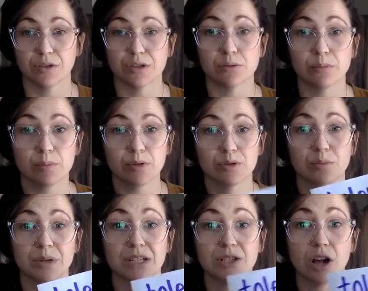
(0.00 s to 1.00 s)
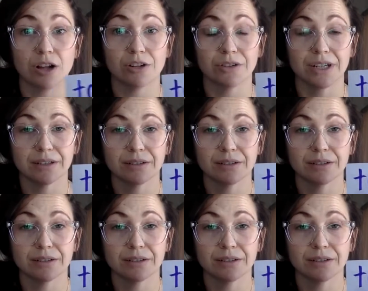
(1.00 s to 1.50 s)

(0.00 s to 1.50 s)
let's remember to be tolerant.